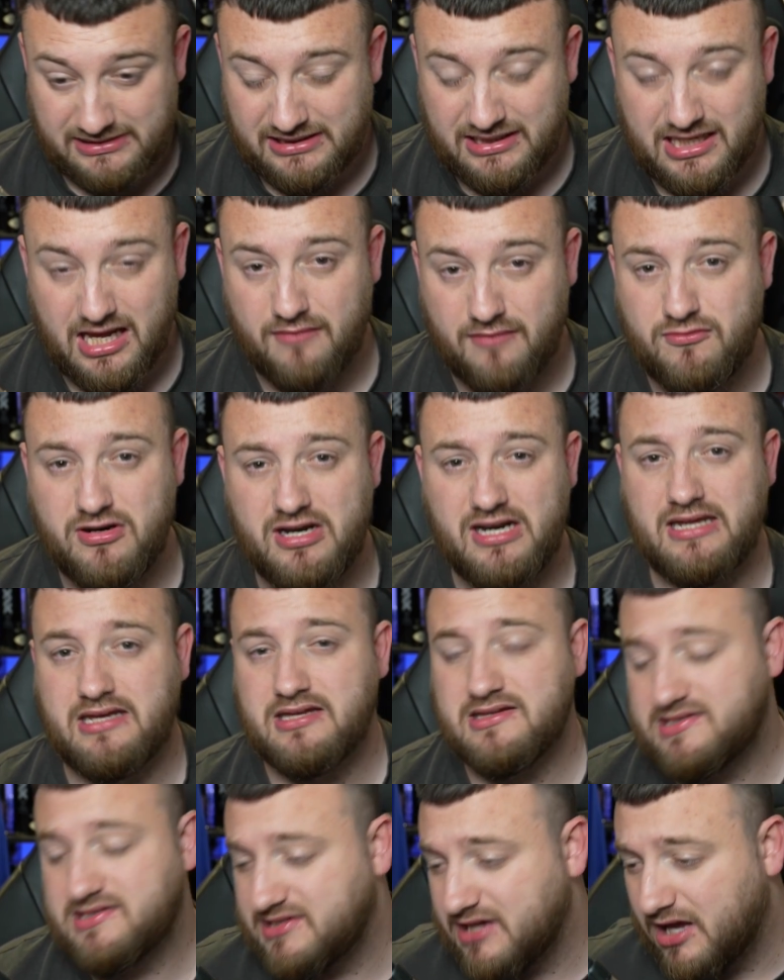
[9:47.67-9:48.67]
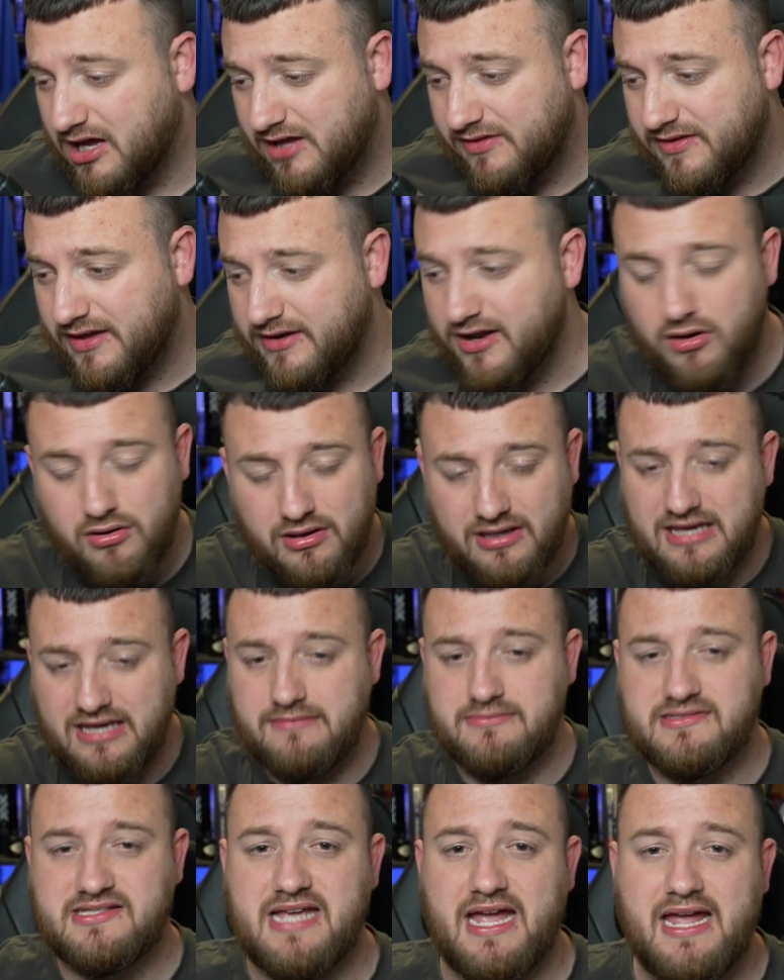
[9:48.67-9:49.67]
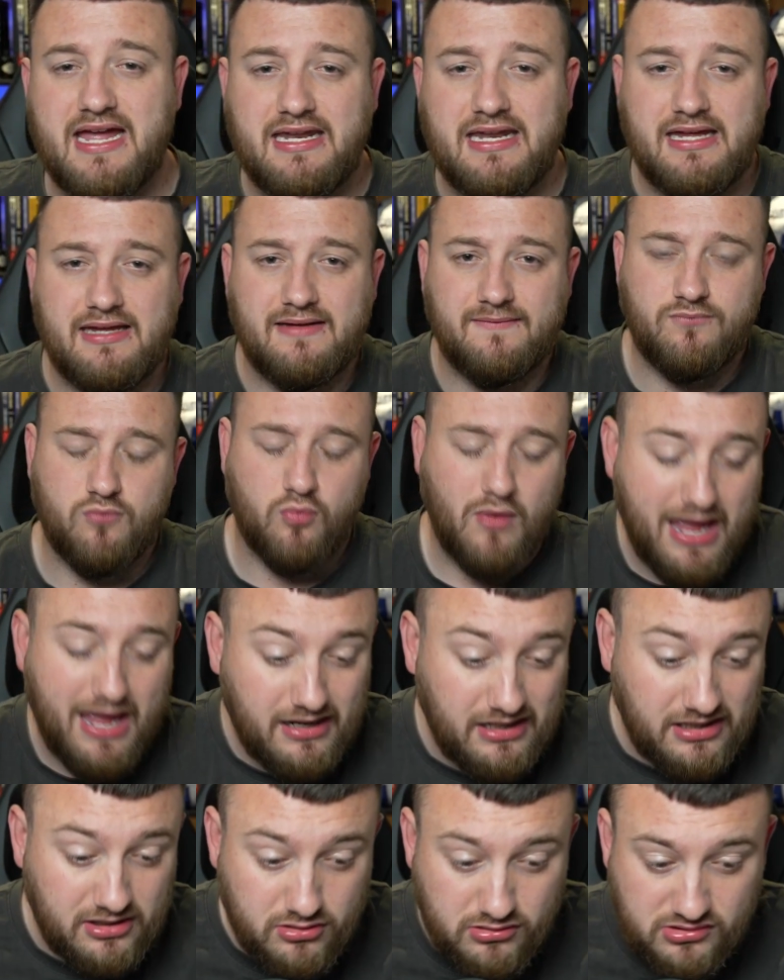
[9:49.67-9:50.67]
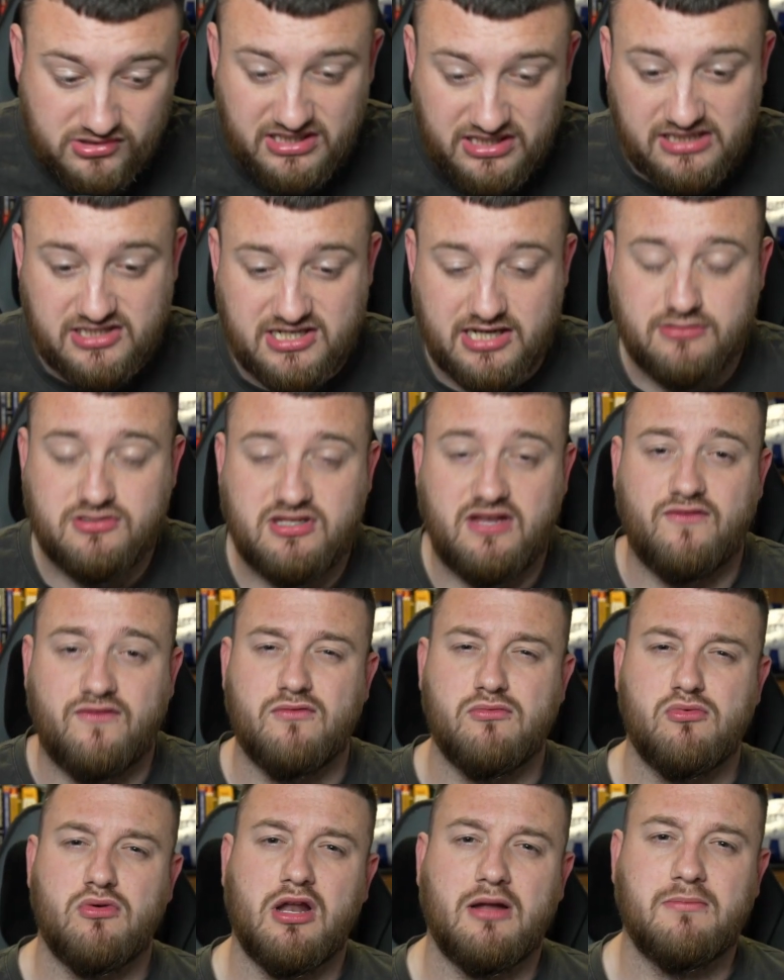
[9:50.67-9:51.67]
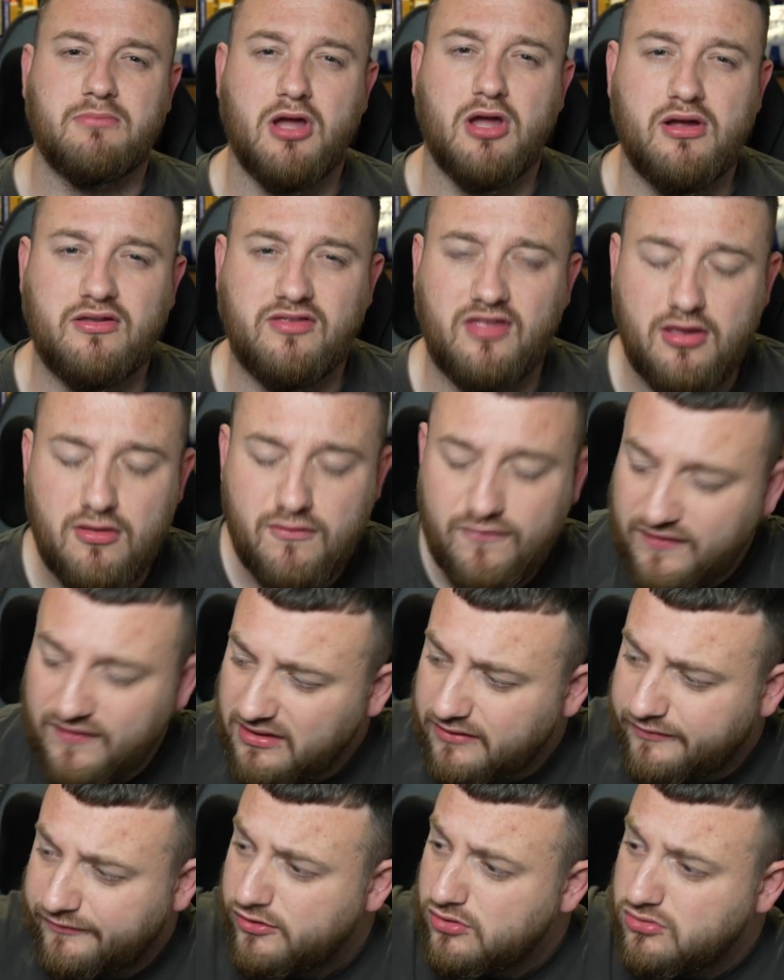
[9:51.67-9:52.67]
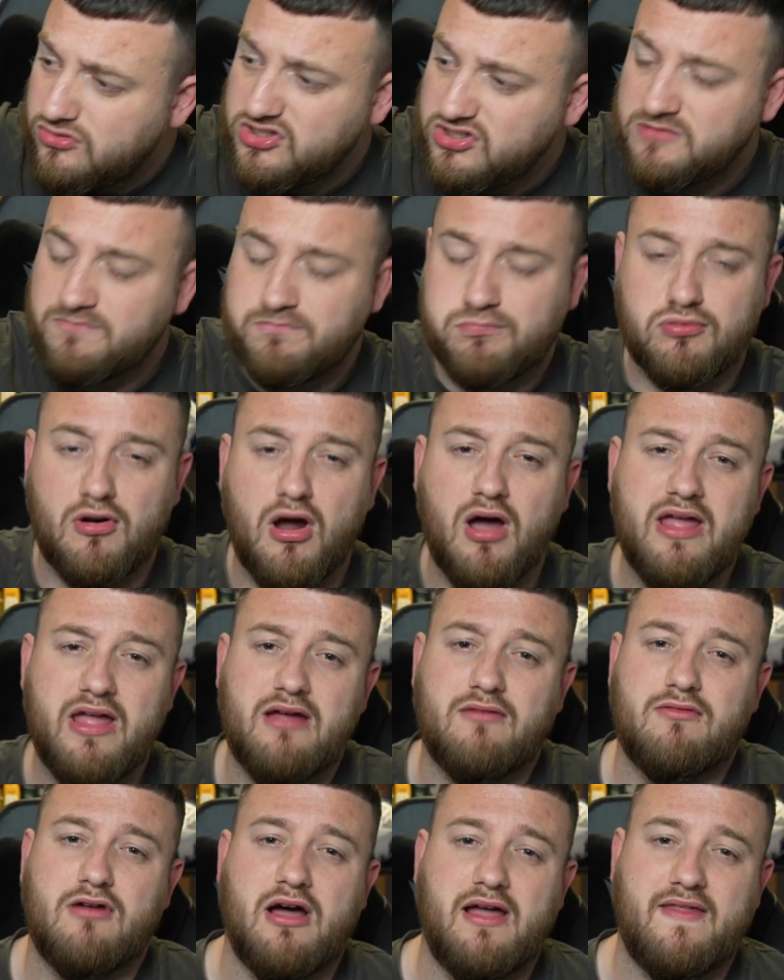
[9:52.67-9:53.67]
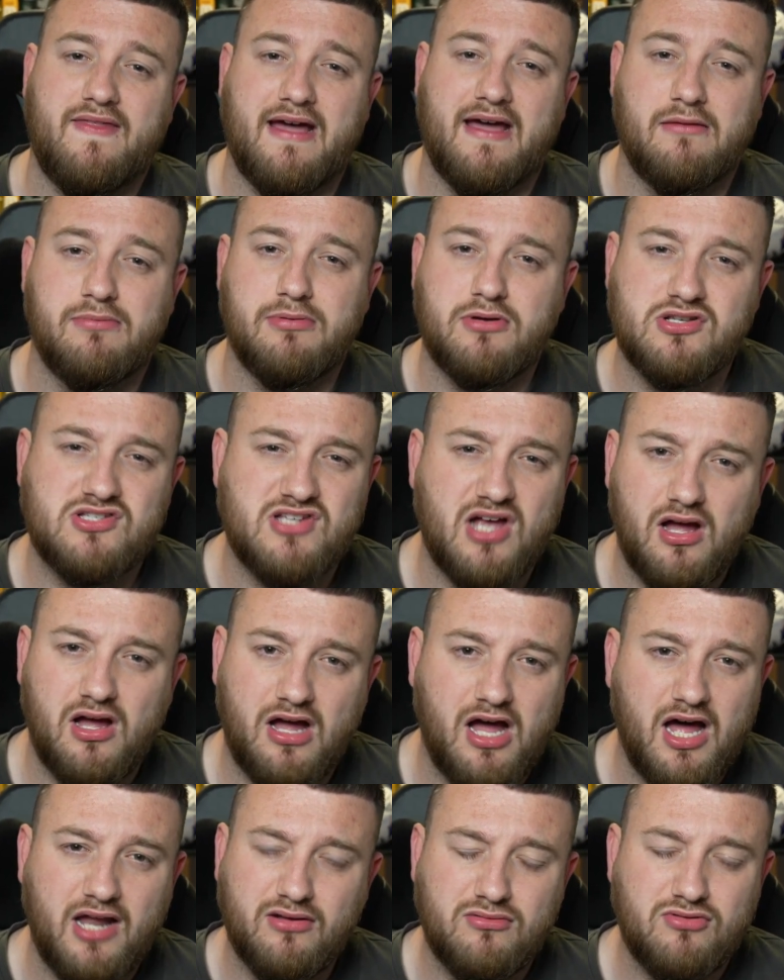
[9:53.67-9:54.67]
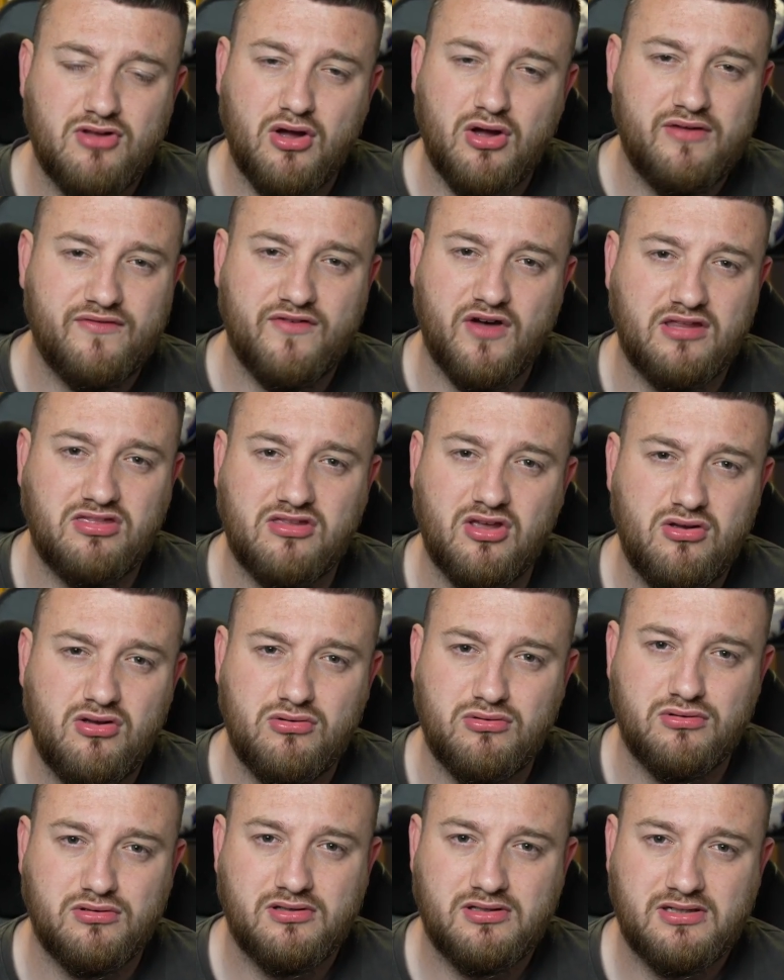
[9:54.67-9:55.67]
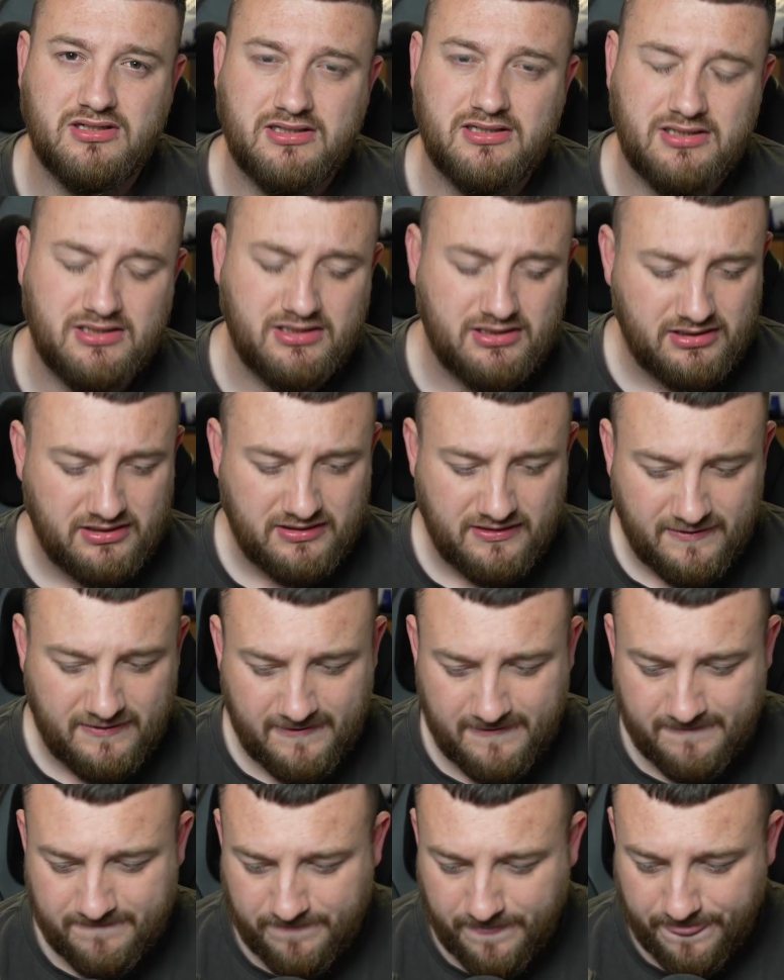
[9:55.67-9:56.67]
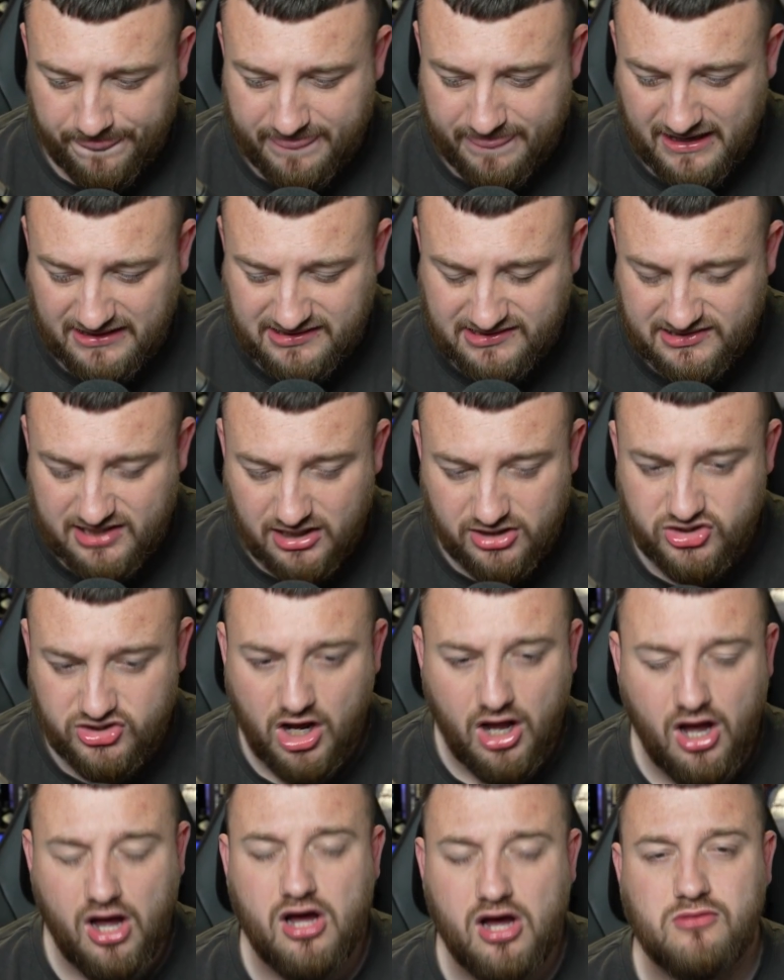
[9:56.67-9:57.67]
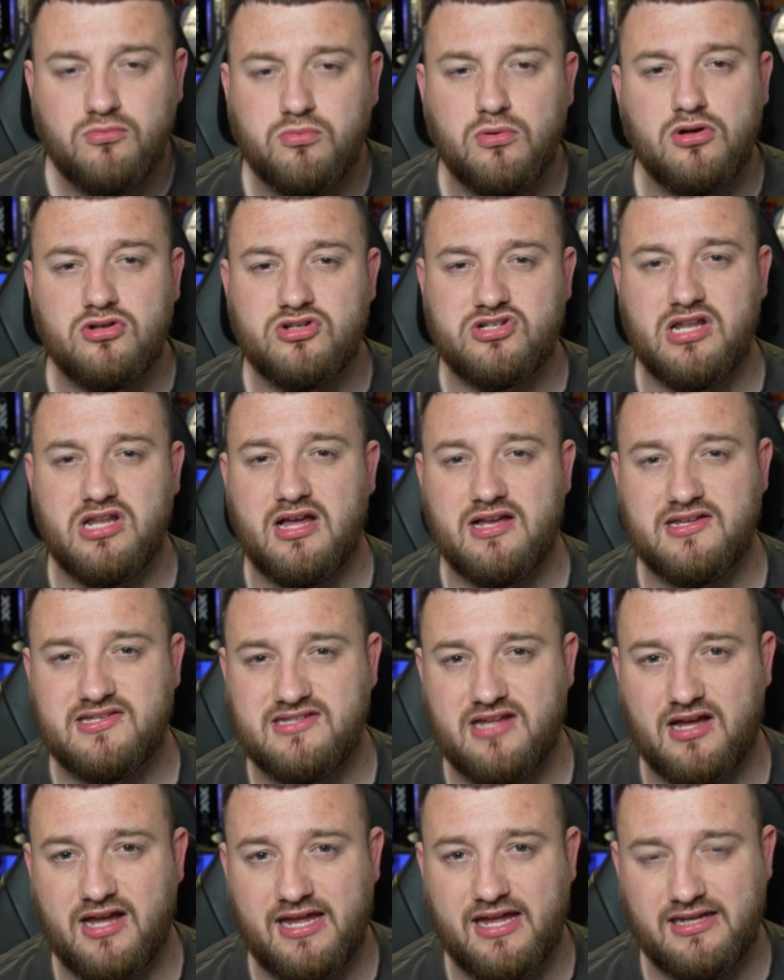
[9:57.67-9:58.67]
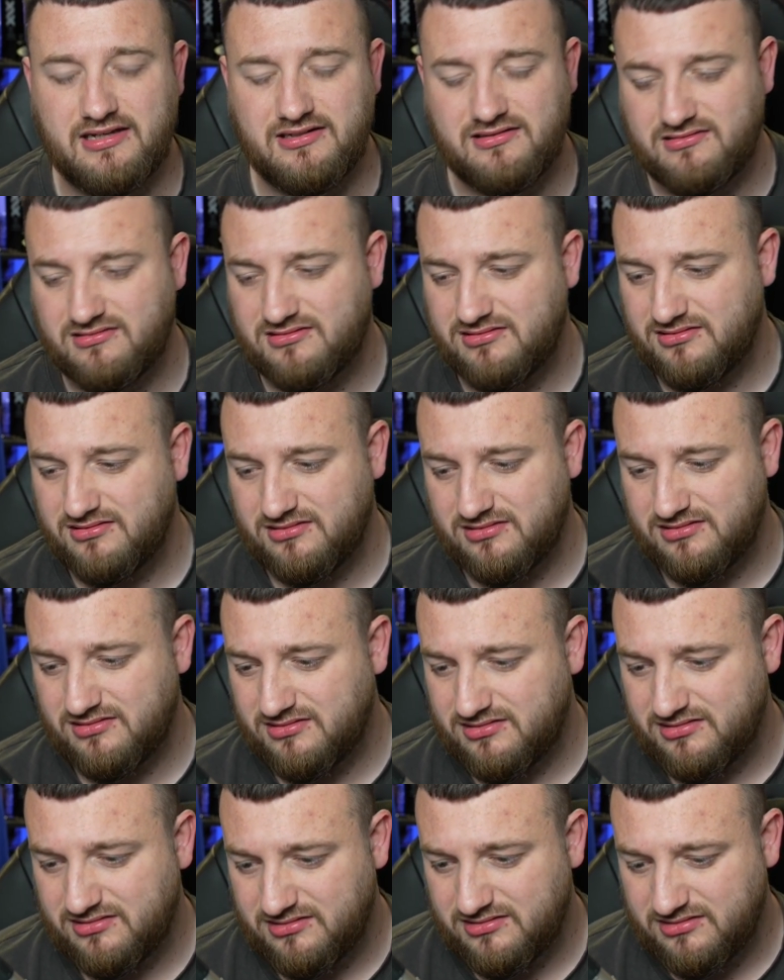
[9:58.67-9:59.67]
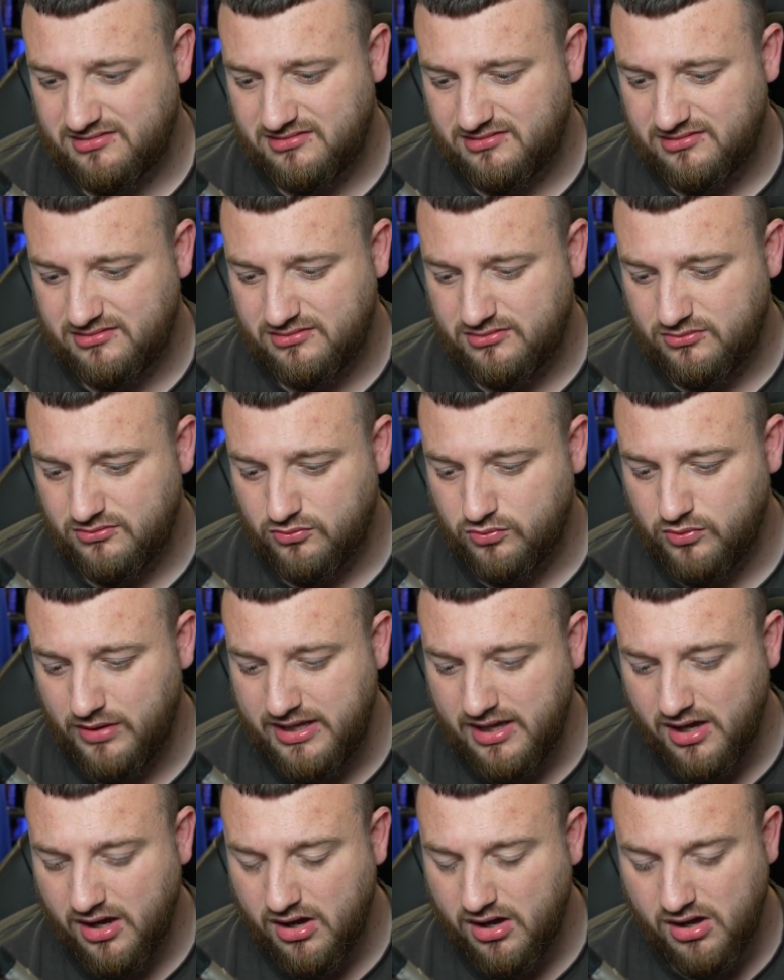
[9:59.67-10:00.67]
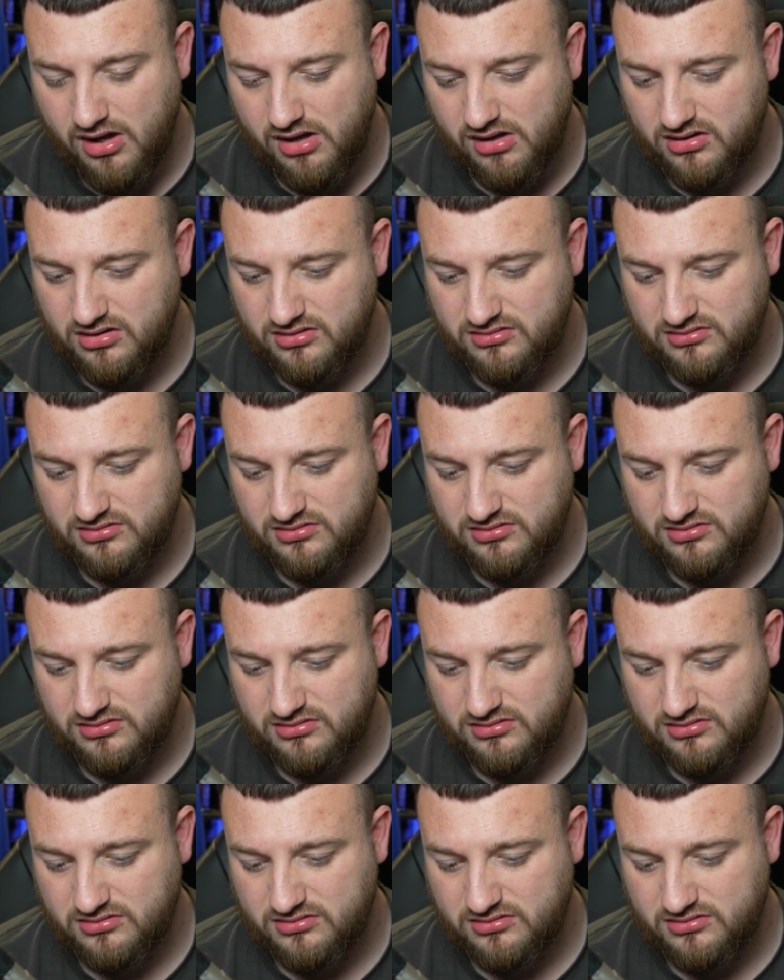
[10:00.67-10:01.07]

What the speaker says: I'm really concerned. I know I keep saying it. Where do you see Chelsea Football Club going? Do you think the future's brighter right now? Because I don't know if I do. That's such a hard watch last night. And we are